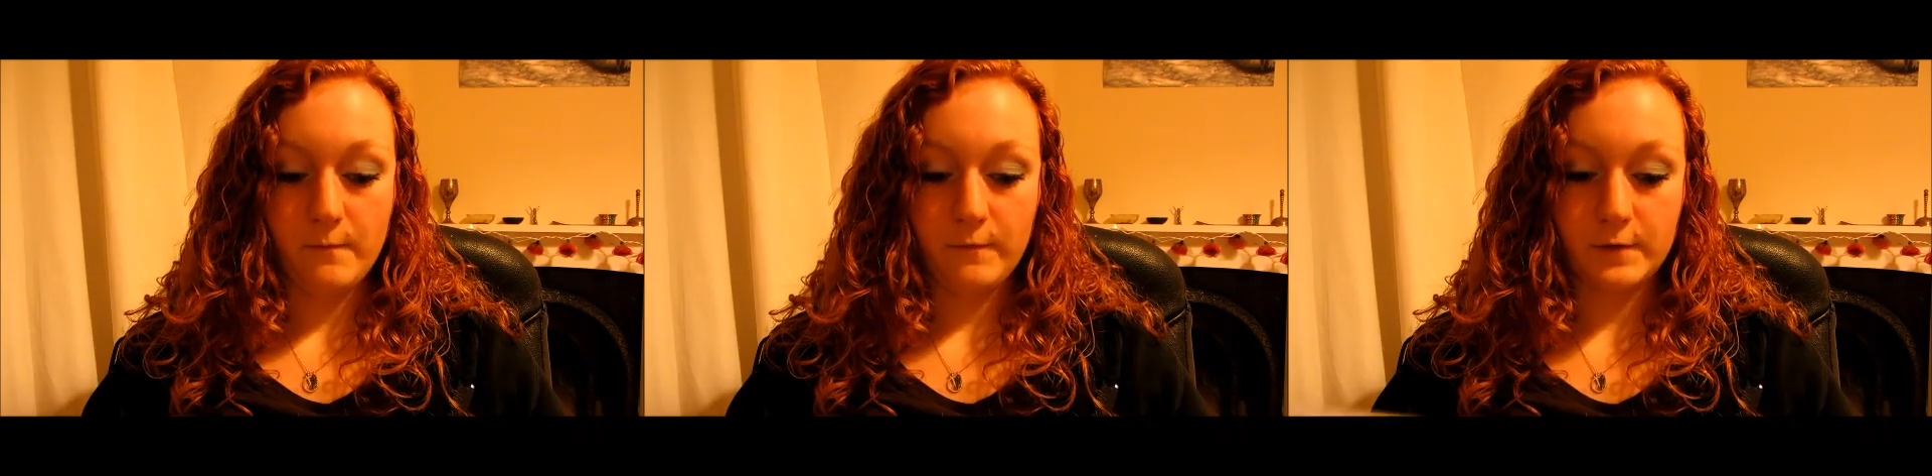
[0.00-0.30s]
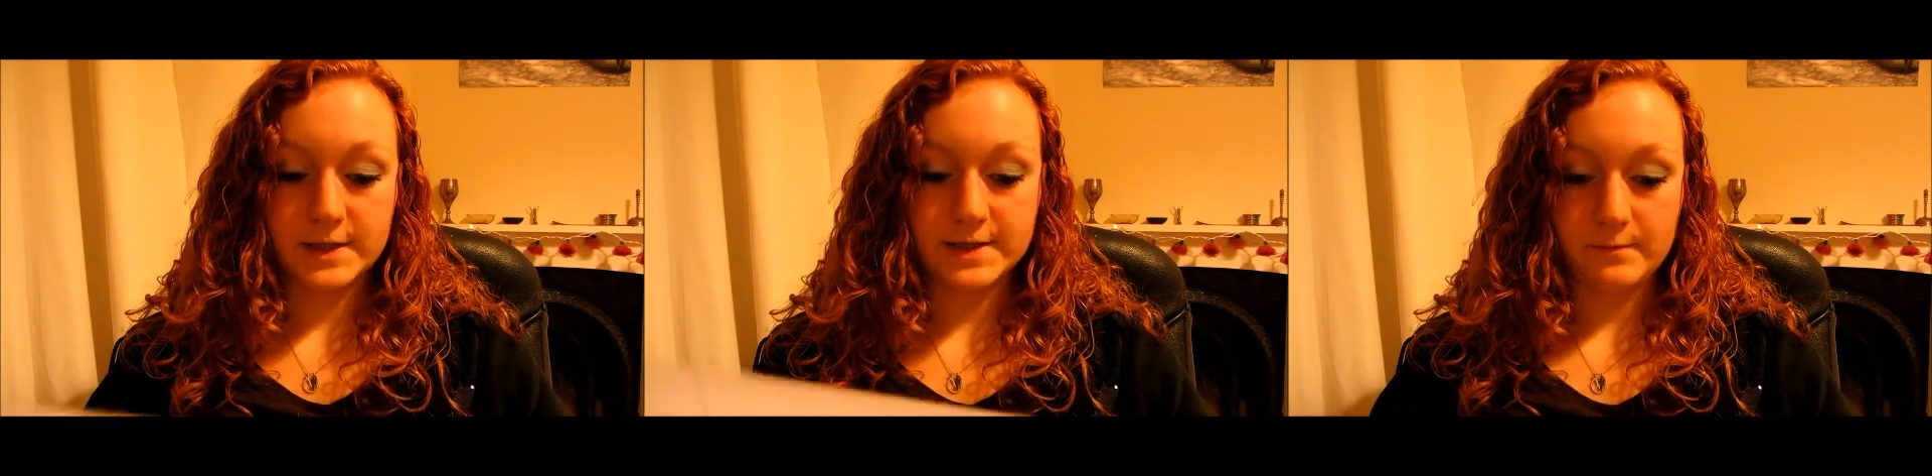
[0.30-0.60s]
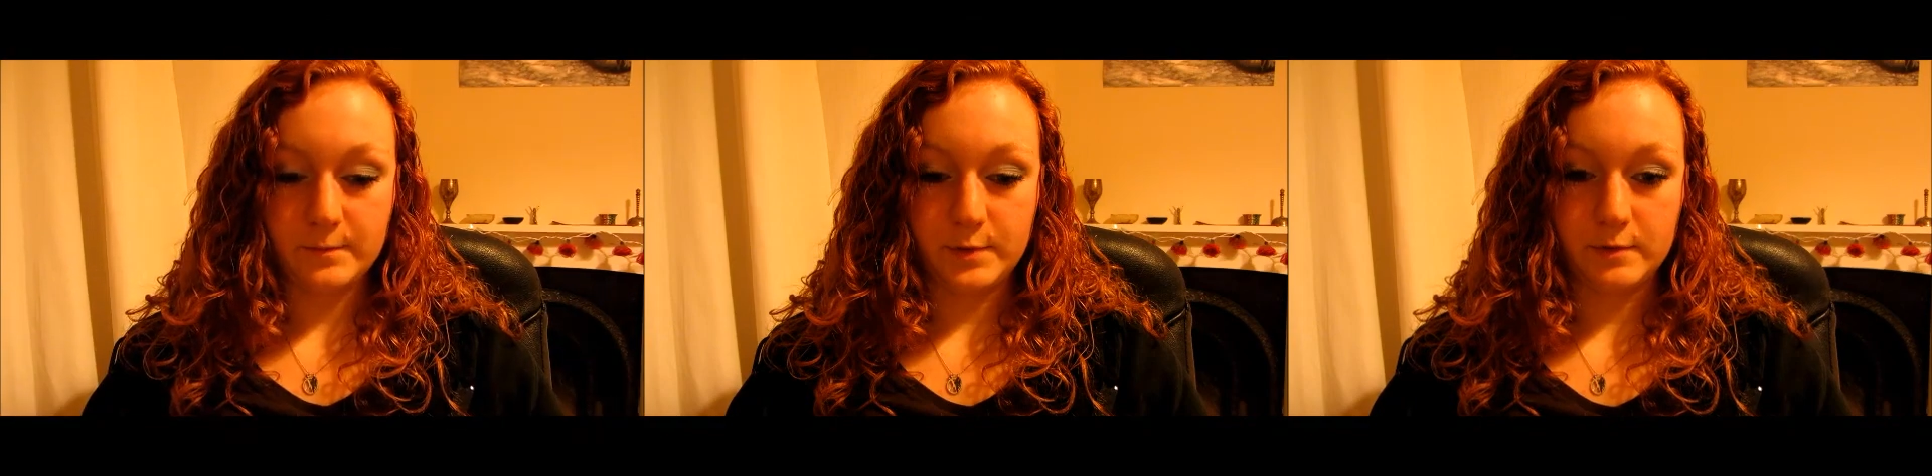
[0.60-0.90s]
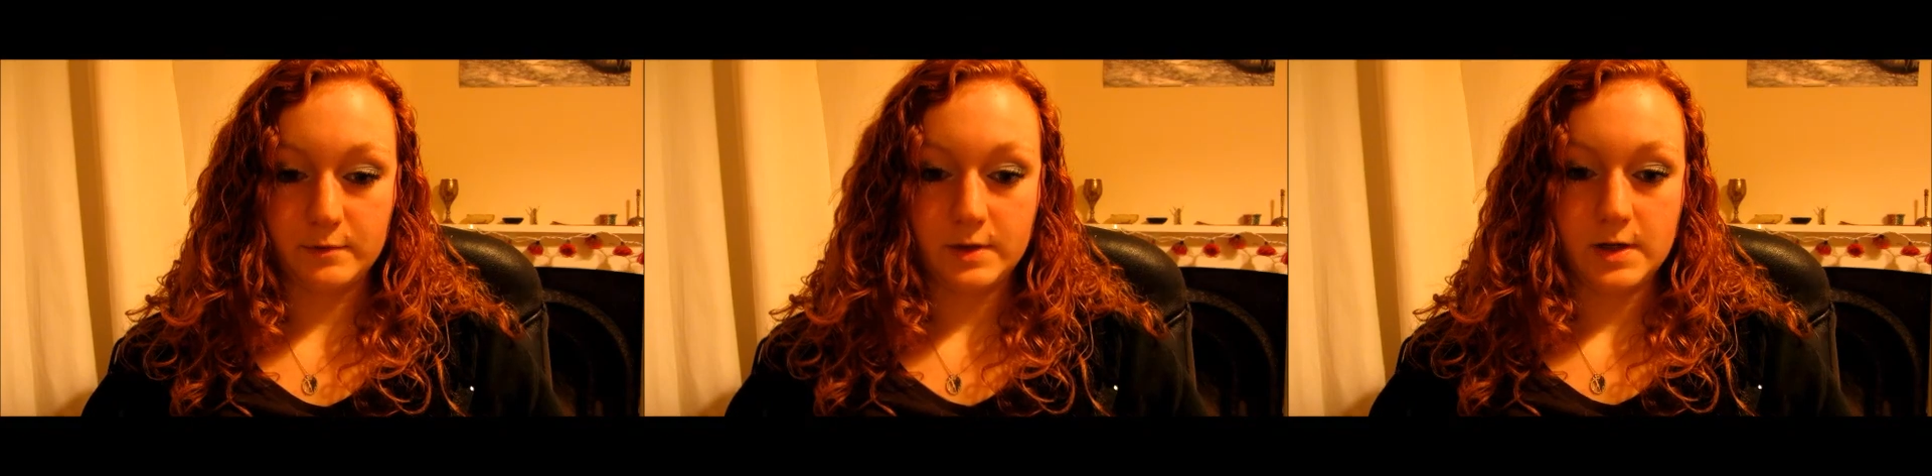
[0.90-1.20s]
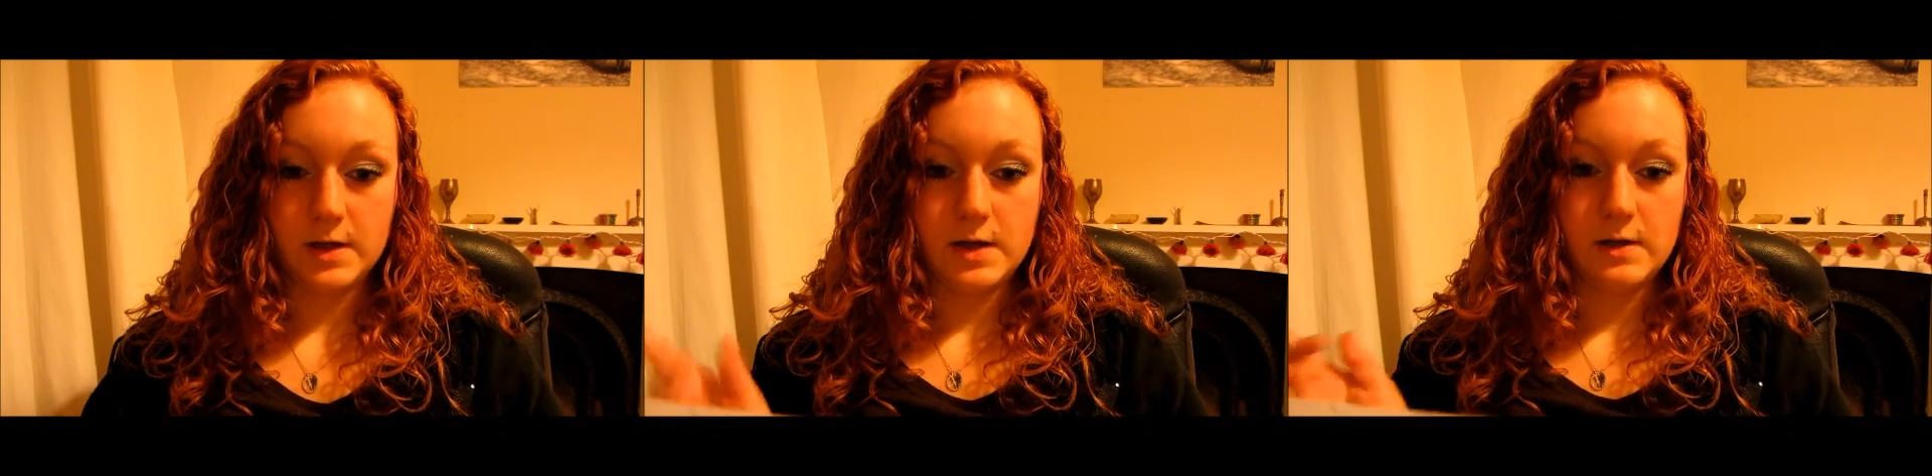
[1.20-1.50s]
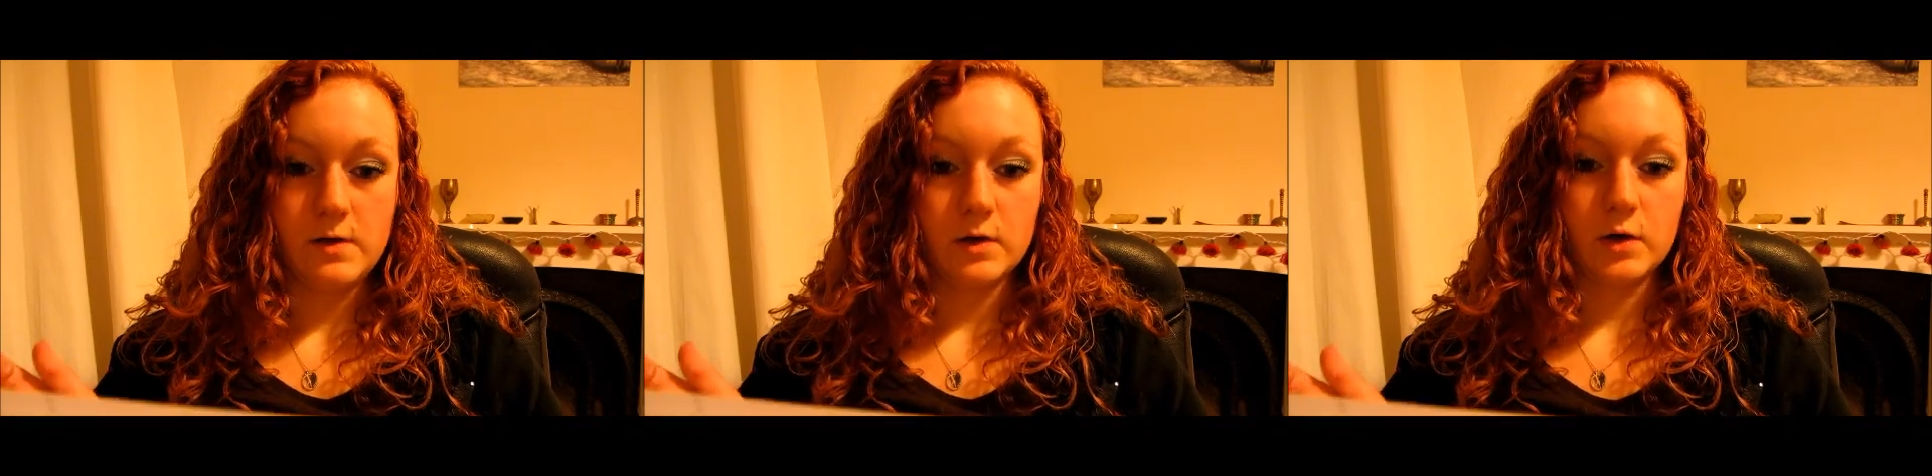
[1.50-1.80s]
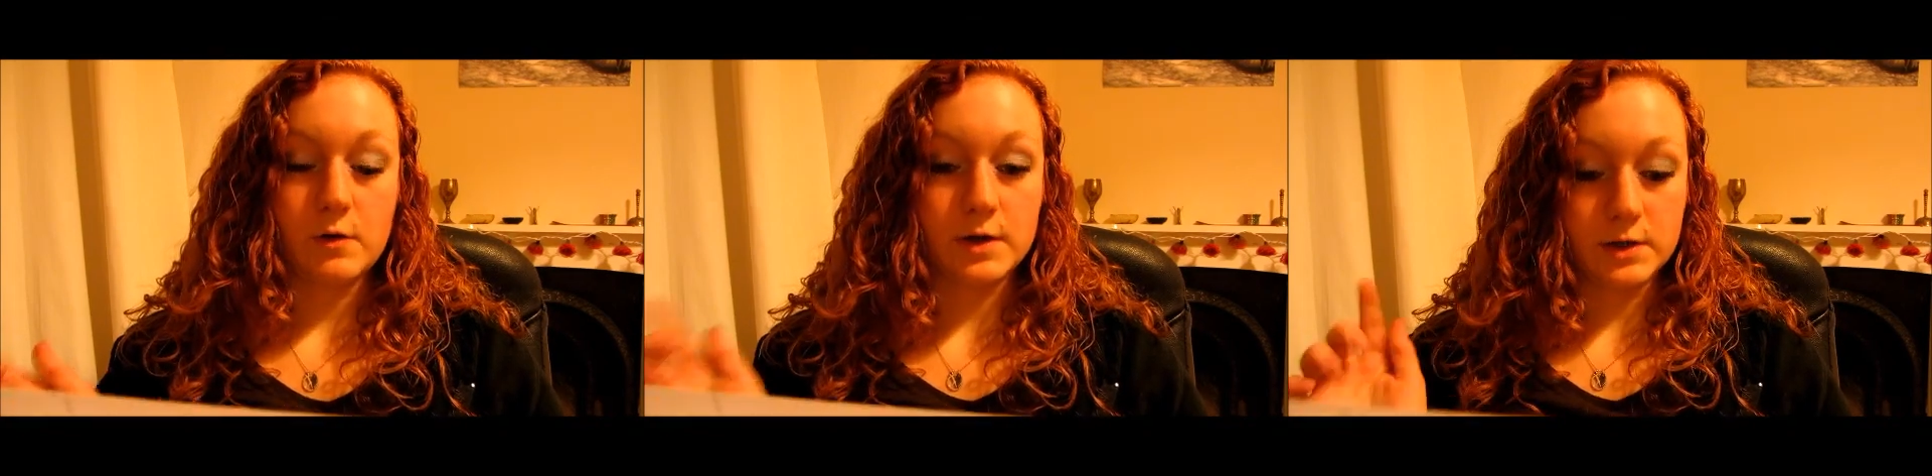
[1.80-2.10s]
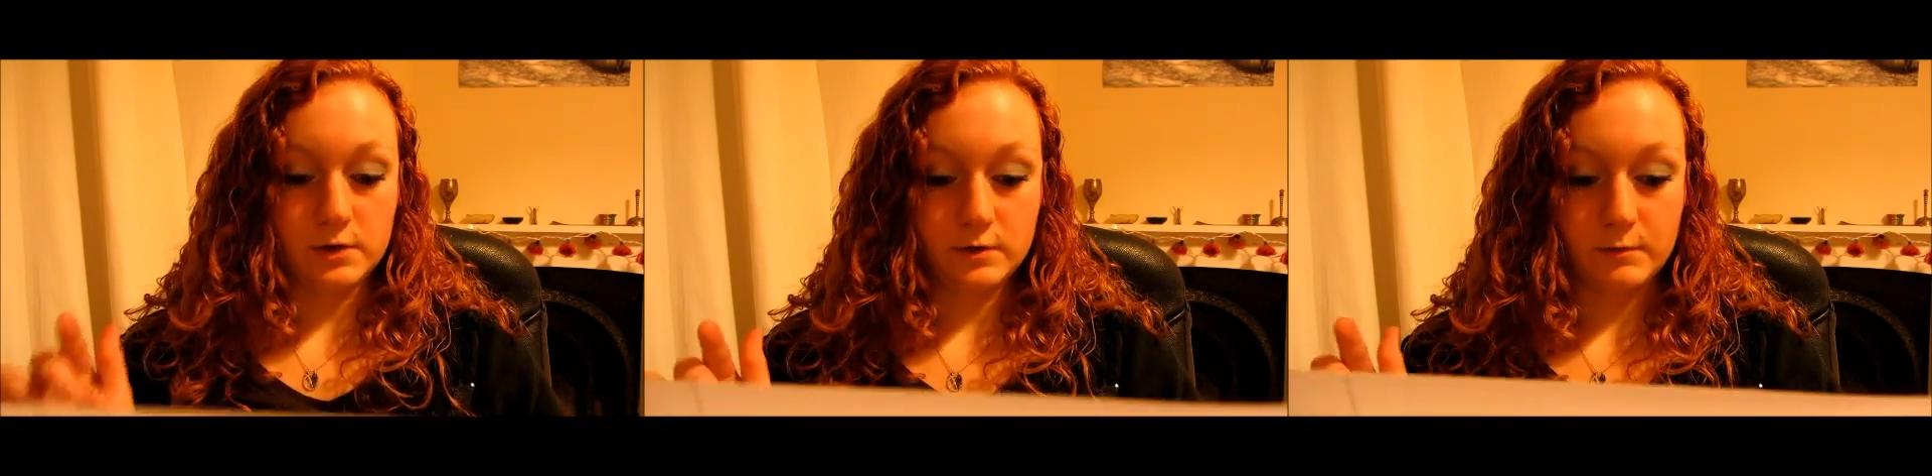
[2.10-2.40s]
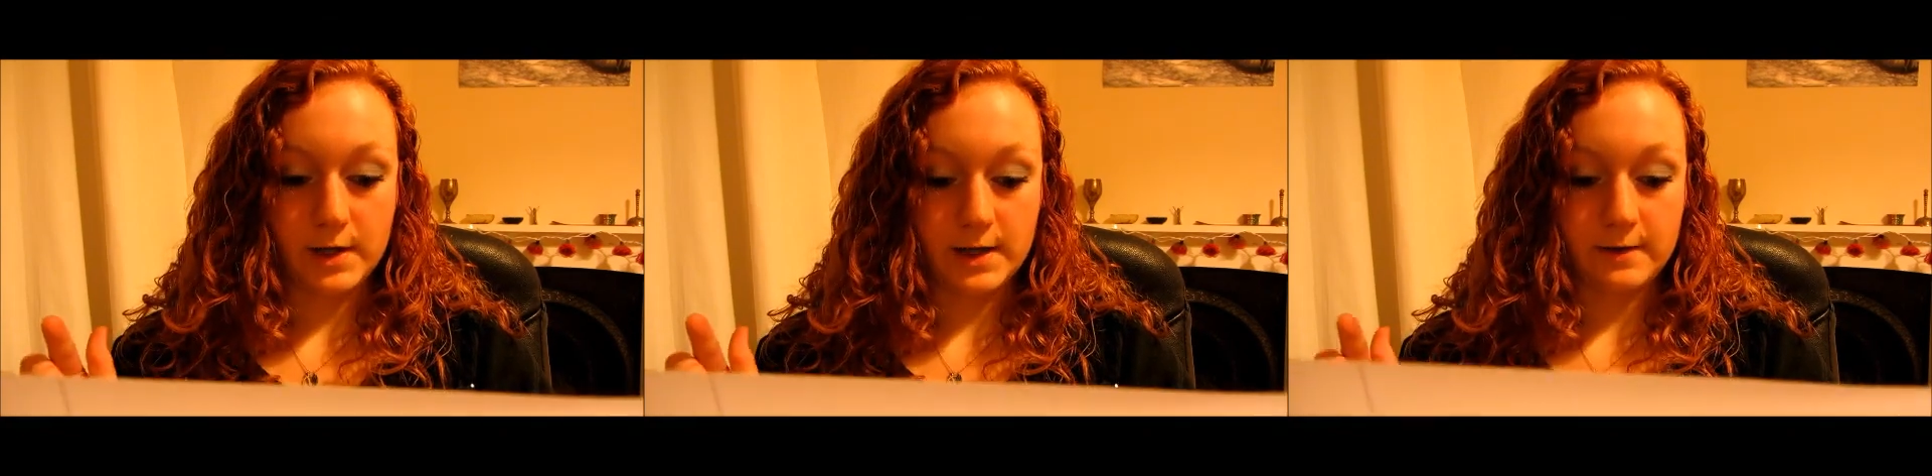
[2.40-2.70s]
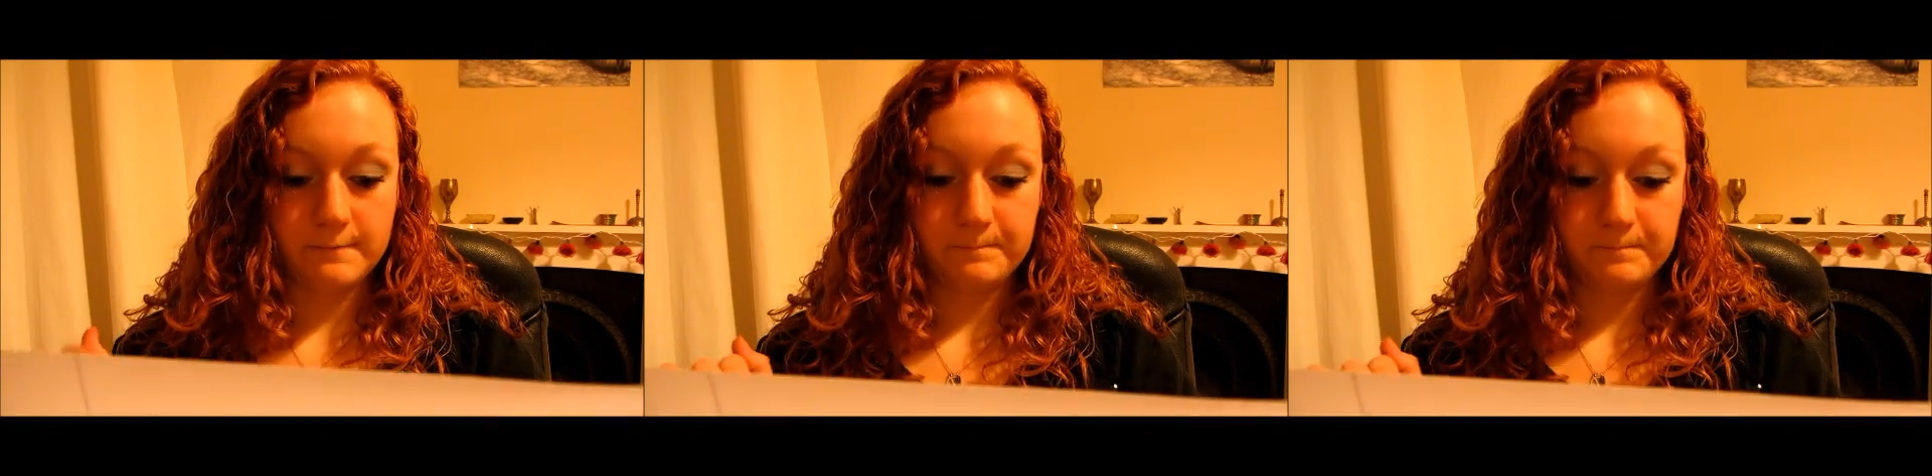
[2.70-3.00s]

For example, going the other way,